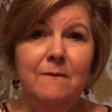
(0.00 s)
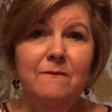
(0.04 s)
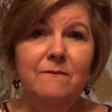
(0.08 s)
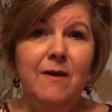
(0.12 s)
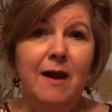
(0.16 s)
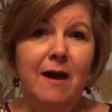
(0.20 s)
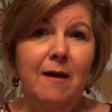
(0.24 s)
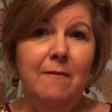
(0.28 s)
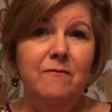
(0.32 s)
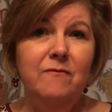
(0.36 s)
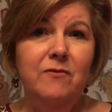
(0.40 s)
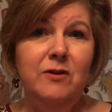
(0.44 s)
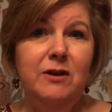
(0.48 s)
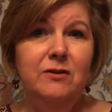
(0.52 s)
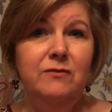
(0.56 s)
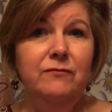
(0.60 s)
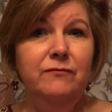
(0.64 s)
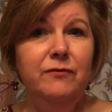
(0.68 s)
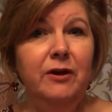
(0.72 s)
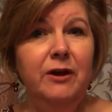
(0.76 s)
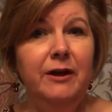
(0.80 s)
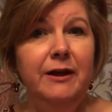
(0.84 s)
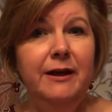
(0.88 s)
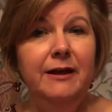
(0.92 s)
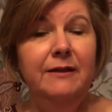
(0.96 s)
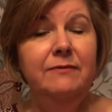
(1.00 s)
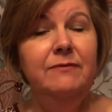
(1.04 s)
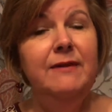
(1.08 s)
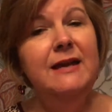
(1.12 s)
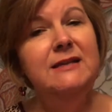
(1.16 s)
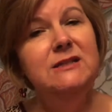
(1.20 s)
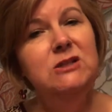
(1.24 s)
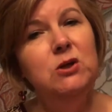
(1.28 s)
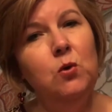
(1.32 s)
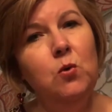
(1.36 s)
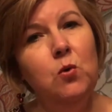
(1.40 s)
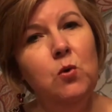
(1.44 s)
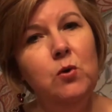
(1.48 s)
FabFitFun.
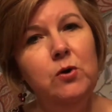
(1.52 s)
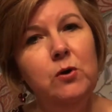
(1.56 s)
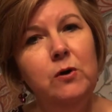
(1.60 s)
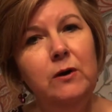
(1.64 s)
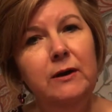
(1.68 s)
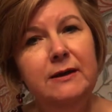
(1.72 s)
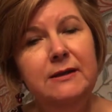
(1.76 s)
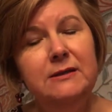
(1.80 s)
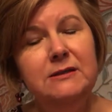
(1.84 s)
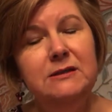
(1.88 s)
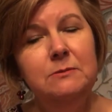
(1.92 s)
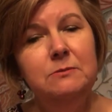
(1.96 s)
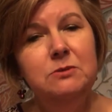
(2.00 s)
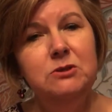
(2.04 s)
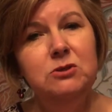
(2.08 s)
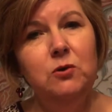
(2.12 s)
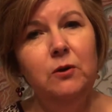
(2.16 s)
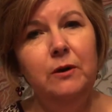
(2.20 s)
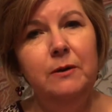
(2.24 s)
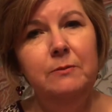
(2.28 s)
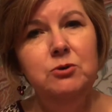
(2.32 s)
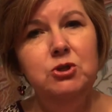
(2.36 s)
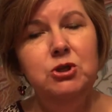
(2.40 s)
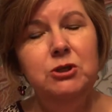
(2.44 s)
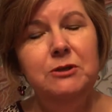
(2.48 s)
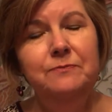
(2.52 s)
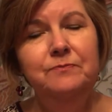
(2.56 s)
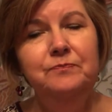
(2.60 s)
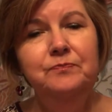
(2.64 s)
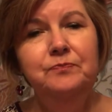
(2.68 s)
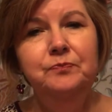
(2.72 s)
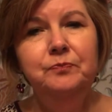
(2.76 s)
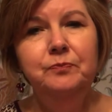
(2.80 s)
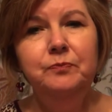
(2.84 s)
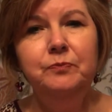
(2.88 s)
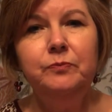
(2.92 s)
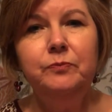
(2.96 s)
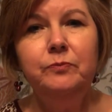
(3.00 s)
That's a quarterly subscription.
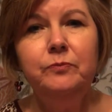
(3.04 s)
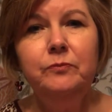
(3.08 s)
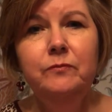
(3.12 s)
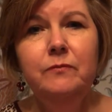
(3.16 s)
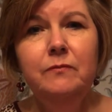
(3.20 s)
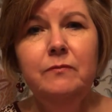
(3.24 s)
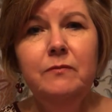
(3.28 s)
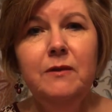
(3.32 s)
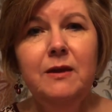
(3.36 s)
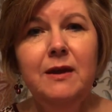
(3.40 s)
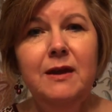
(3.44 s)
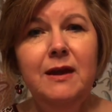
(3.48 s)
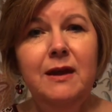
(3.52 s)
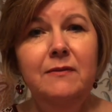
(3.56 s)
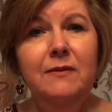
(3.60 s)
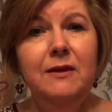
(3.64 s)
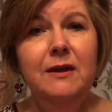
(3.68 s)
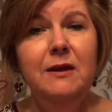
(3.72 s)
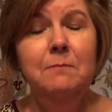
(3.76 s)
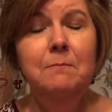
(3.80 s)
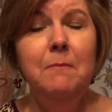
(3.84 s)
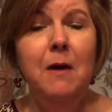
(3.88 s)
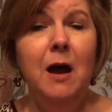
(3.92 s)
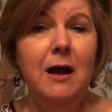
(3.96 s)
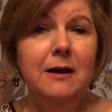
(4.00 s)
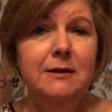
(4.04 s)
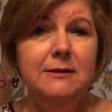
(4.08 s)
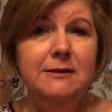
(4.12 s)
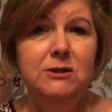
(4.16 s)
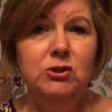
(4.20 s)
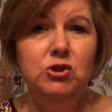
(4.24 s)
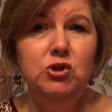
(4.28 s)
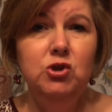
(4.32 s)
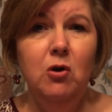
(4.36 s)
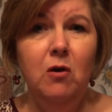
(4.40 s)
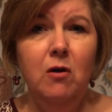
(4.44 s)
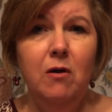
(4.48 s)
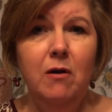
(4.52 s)
And then
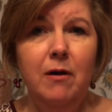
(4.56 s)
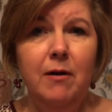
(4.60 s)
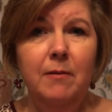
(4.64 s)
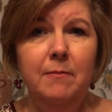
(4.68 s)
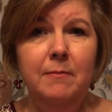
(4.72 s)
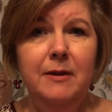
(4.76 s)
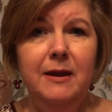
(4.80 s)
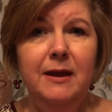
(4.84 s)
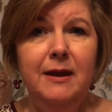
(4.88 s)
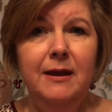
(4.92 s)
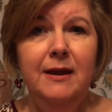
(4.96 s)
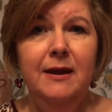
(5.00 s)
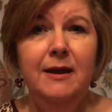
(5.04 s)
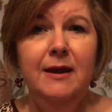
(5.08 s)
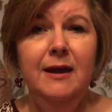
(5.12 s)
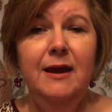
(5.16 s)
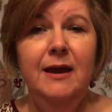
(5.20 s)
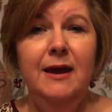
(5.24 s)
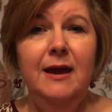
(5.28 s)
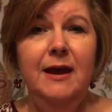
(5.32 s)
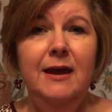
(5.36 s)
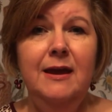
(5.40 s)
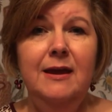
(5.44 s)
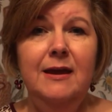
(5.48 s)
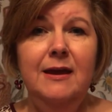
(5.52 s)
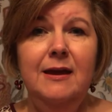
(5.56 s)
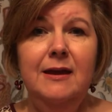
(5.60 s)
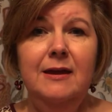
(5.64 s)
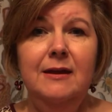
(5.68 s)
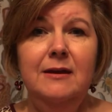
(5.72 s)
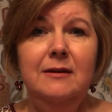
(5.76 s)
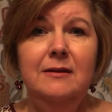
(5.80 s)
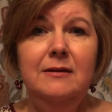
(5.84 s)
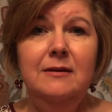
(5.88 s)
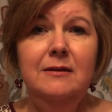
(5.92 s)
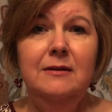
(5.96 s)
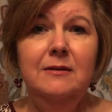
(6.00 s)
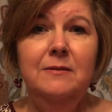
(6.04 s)
BoxyCharm
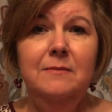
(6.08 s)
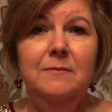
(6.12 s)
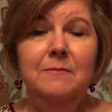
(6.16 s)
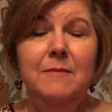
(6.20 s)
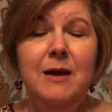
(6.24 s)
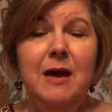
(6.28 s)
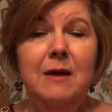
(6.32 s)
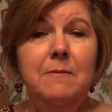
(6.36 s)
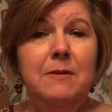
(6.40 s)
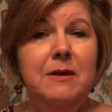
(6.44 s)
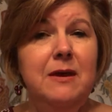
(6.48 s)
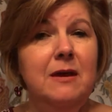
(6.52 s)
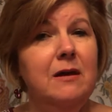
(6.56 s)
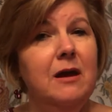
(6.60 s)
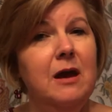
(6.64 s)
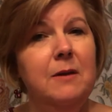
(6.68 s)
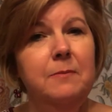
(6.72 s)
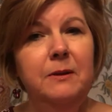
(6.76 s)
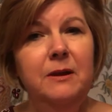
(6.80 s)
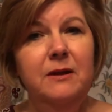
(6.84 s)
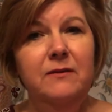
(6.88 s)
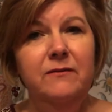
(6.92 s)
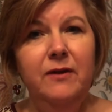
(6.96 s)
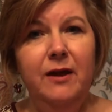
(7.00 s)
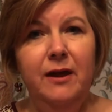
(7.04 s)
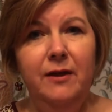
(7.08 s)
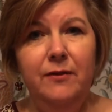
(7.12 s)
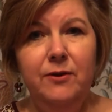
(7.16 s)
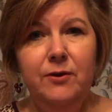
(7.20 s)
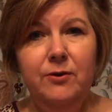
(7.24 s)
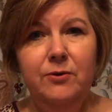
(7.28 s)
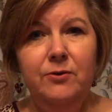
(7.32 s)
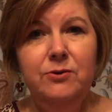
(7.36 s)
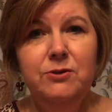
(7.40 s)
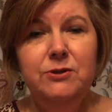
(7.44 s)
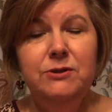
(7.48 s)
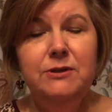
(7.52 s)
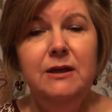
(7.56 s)
and maybe a couple of
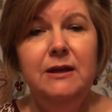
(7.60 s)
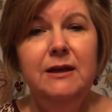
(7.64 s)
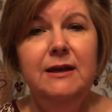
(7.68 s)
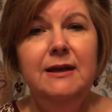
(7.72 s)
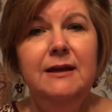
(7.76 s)
others.